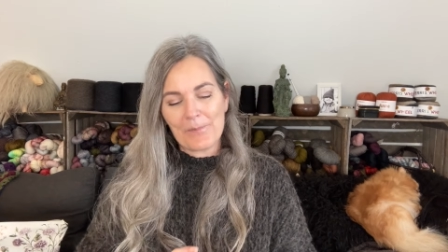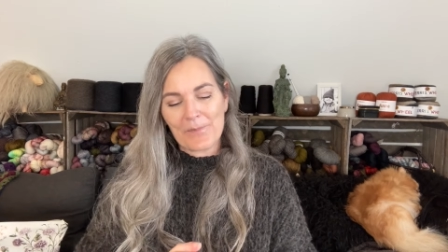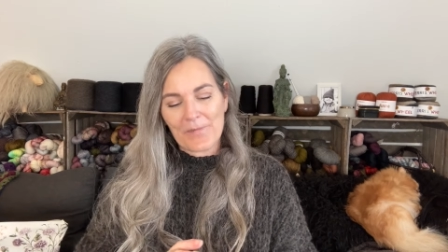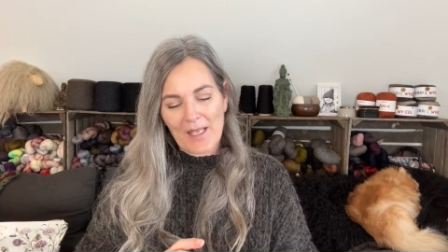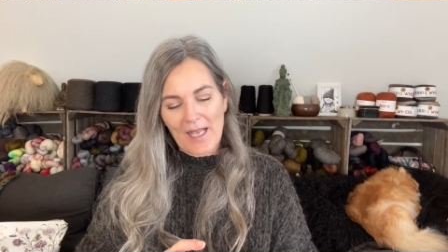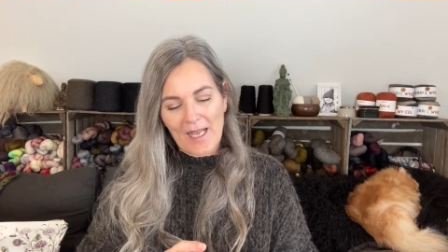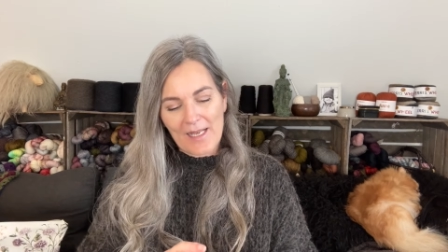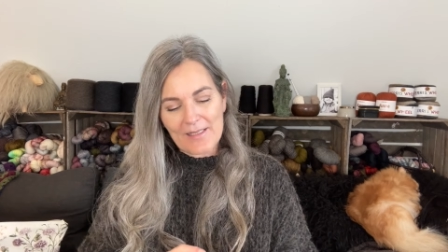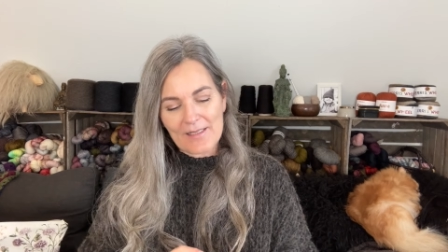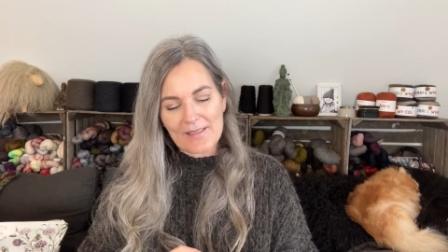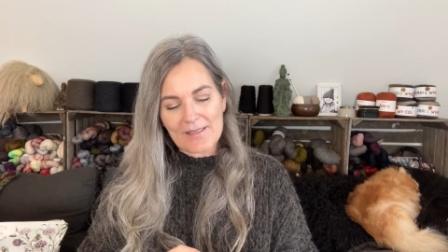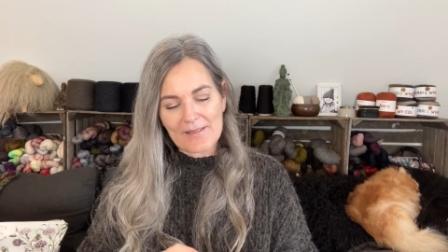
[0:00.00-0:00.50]

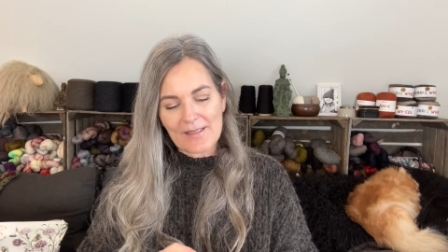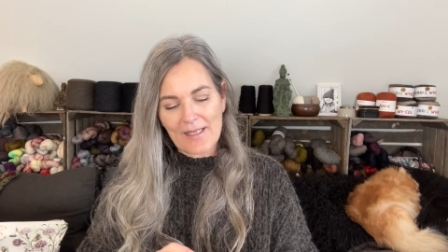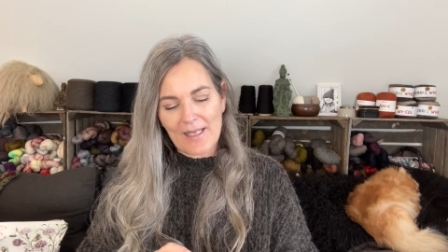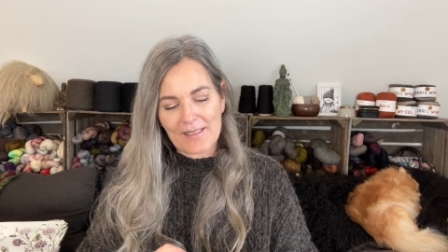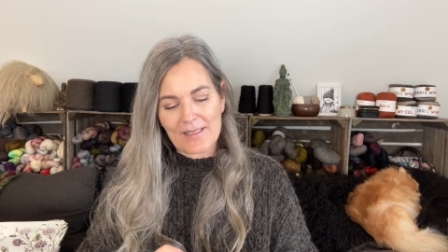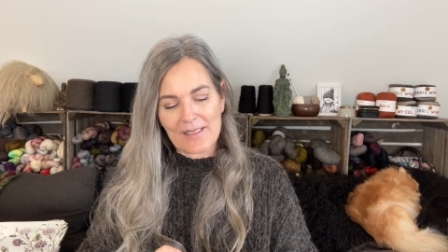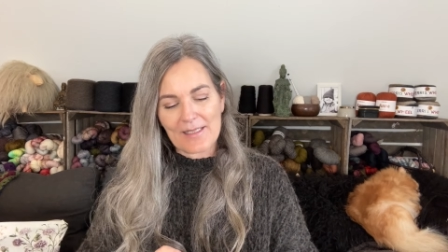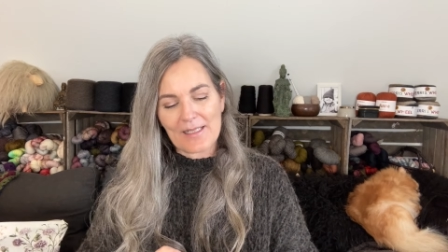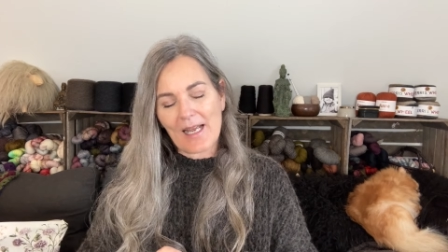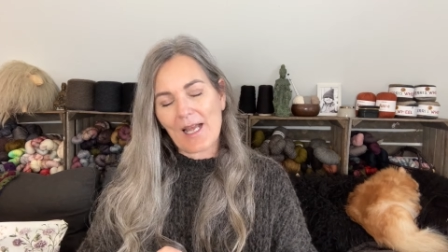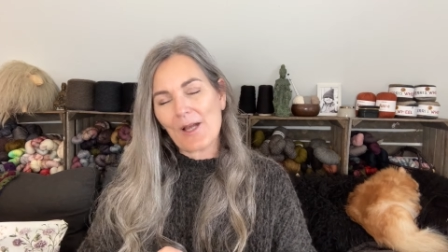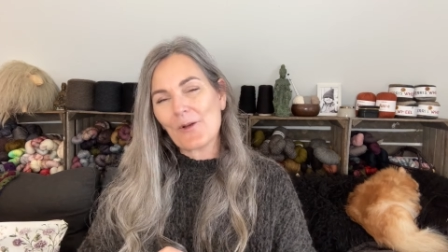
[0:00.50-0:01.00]
I
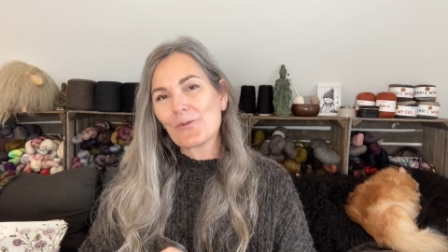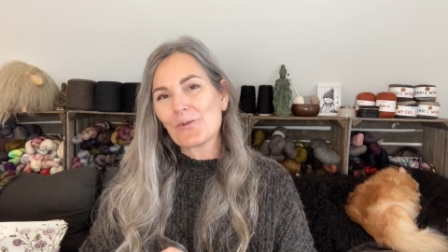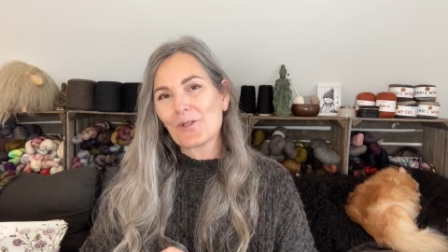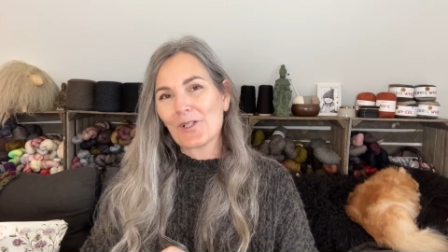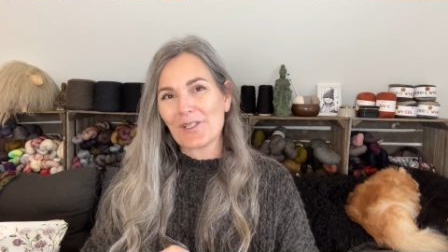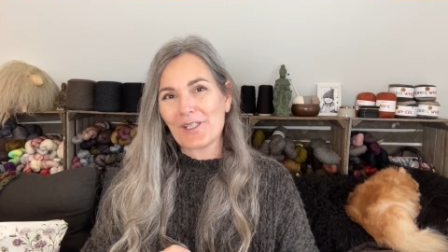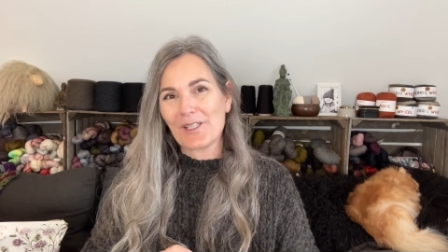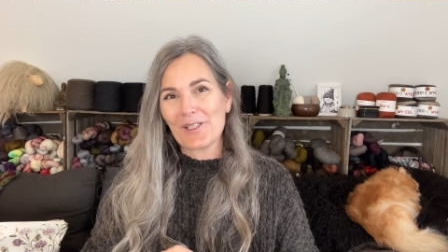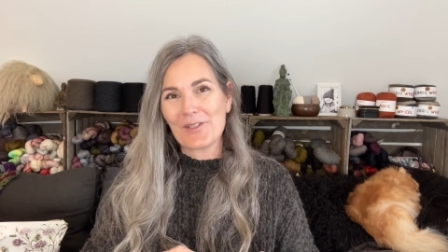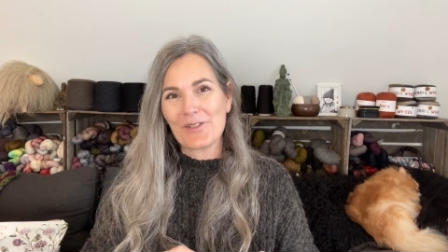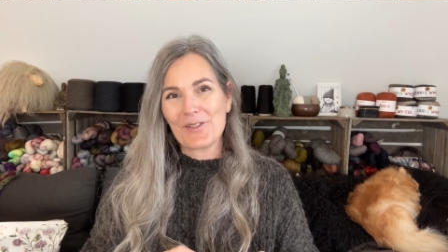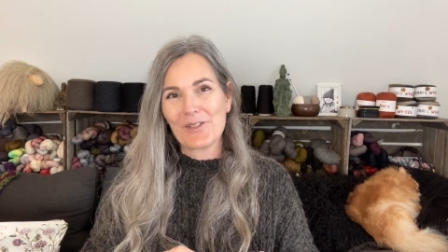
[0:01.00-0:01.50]
decided I
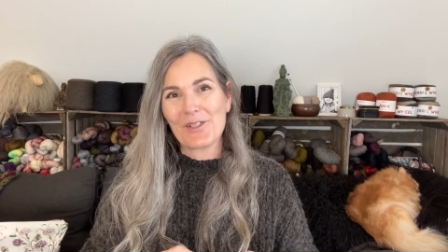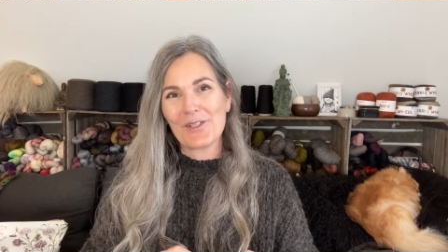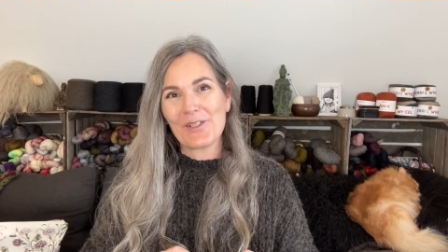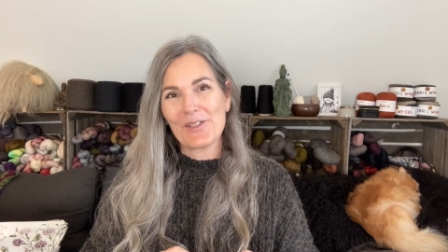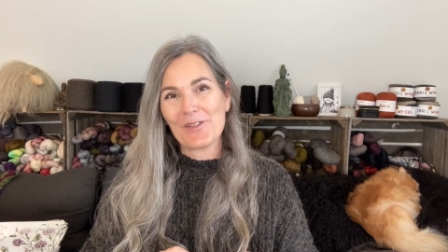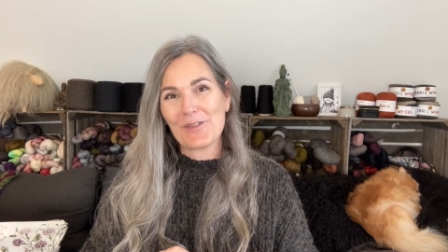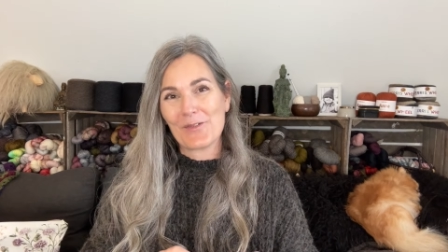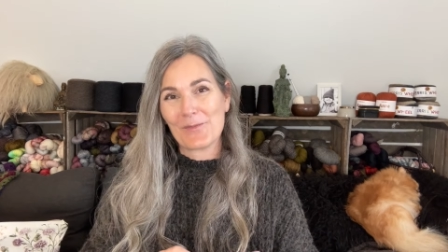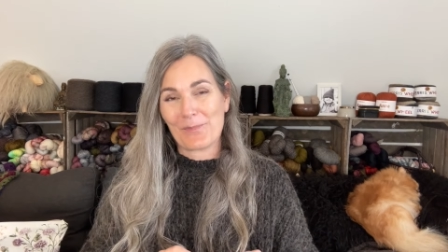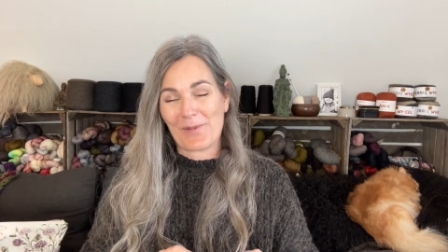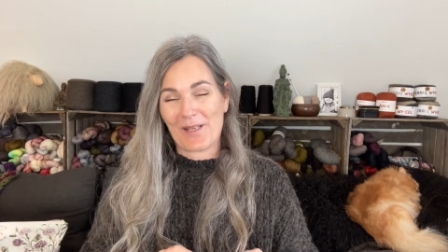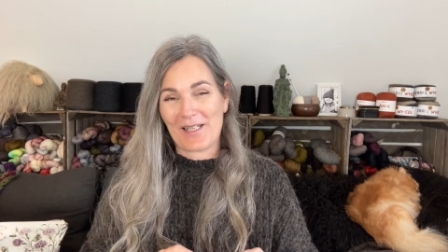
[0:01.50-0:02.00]
wanted to
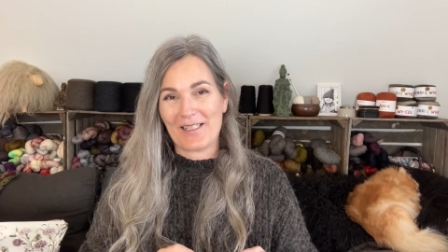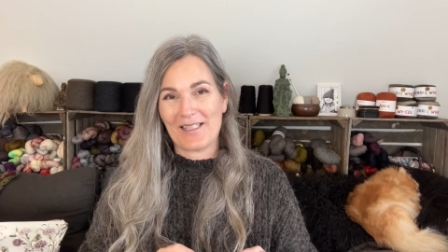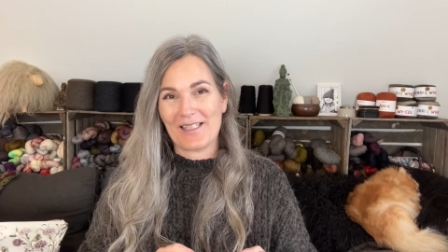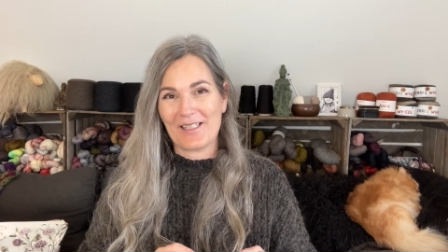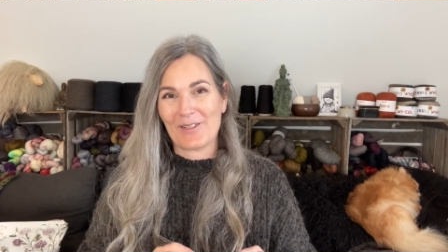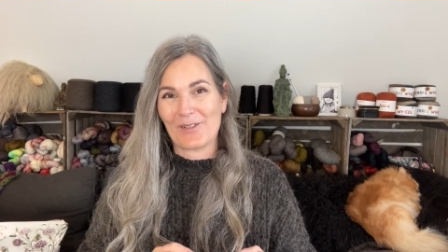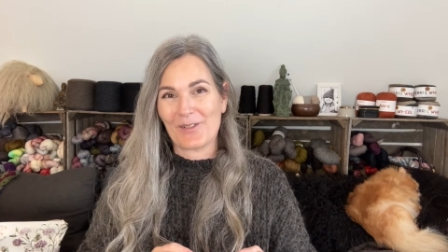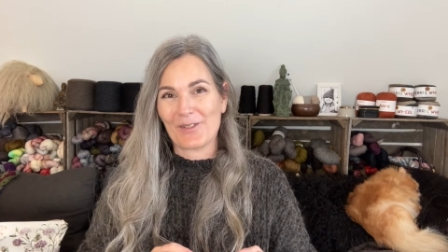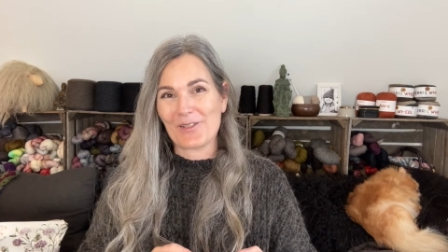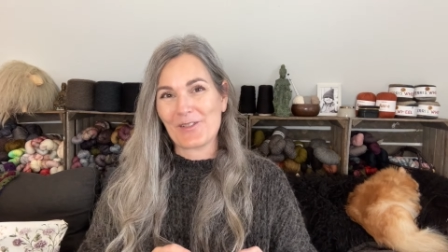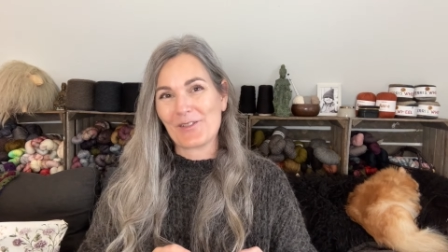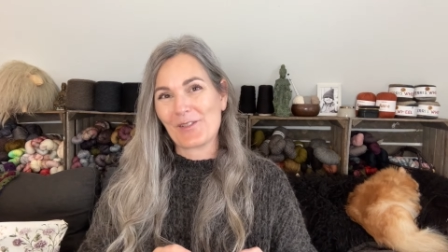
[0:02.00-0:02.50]
spend it
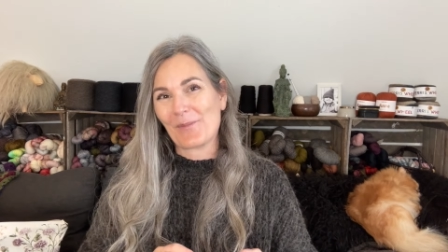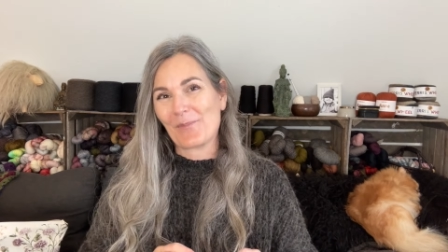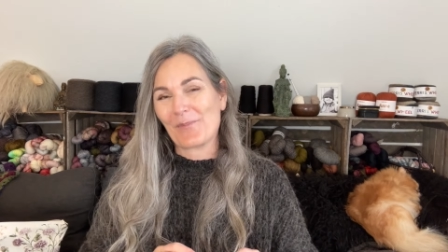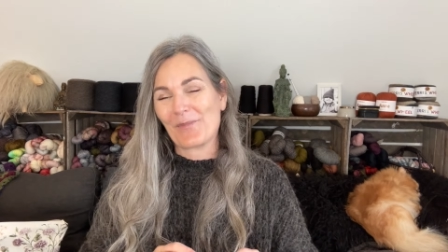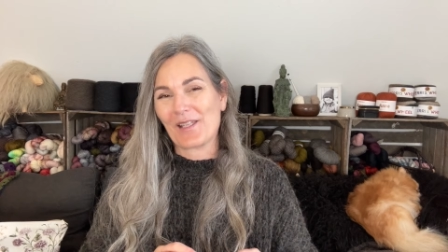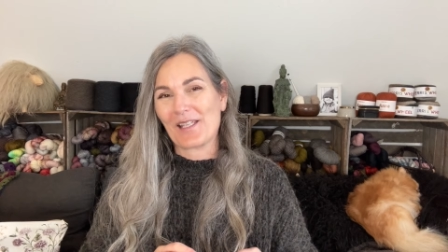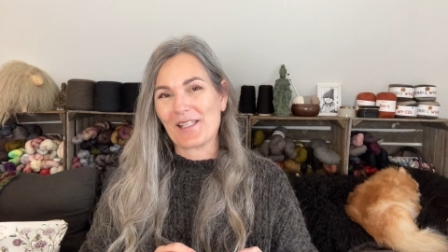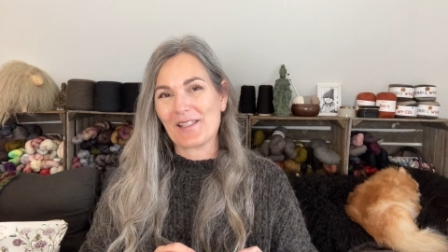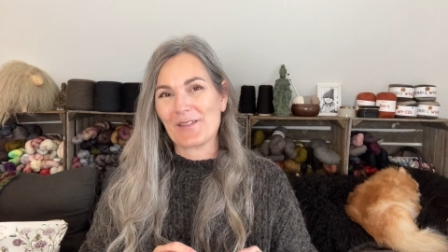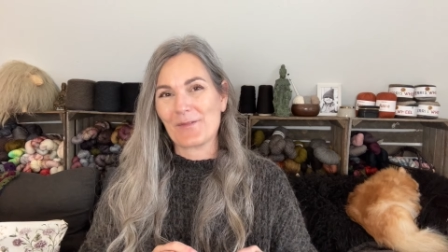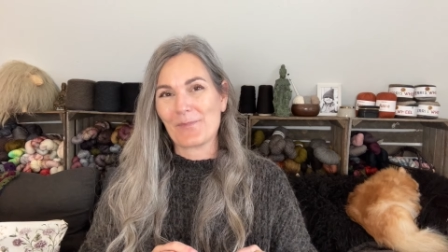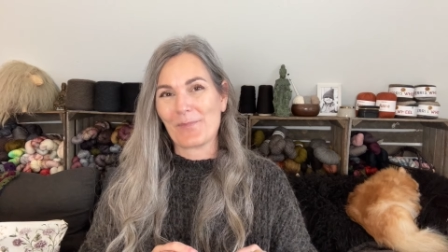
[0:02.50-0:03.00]
on
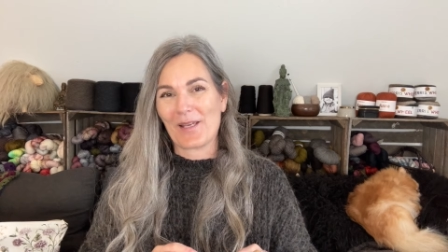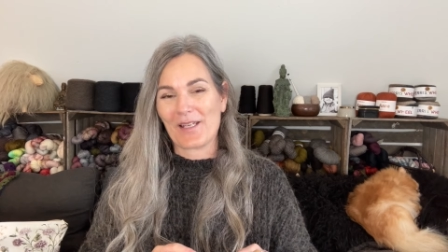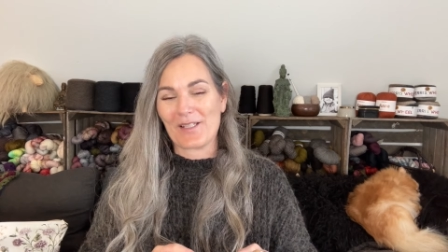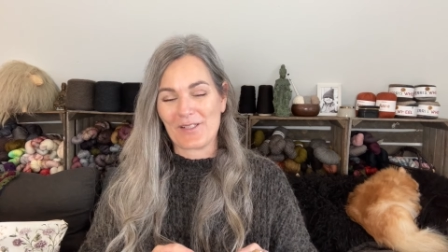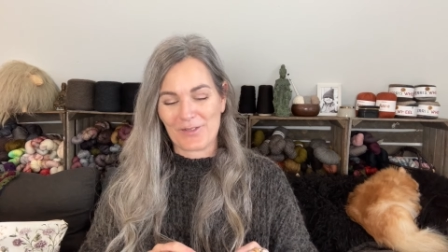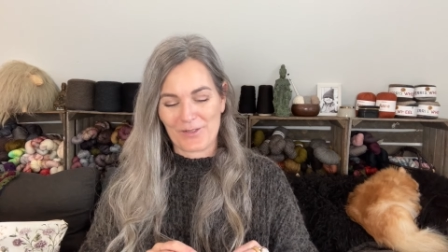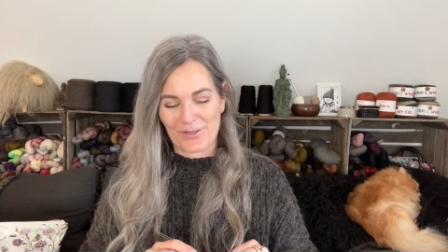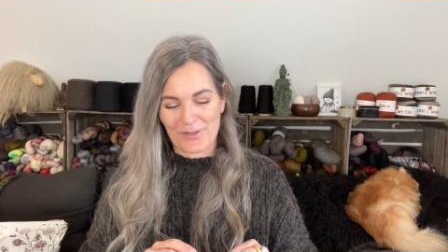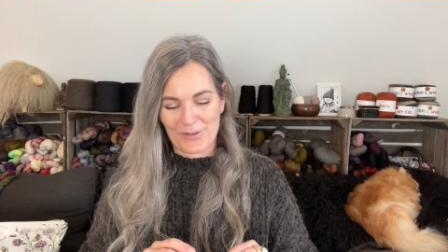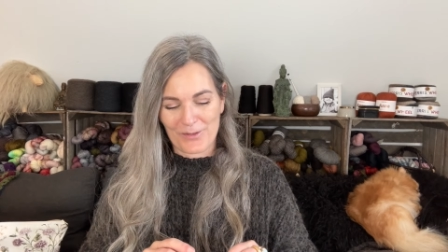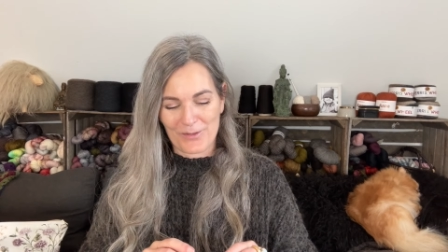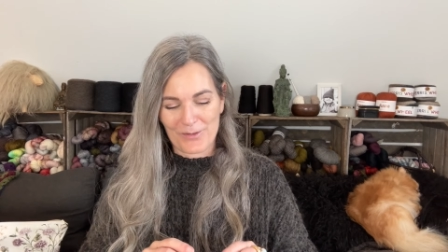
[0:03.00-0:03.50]
something
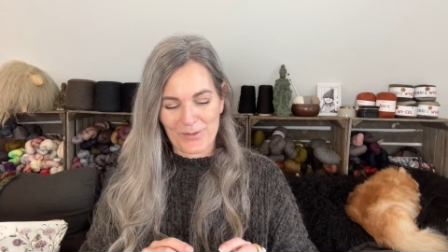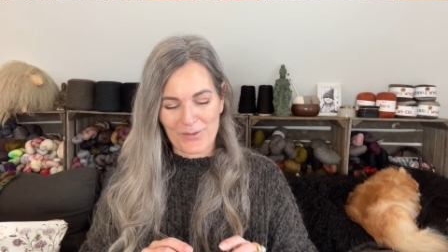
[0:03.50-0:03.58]
special.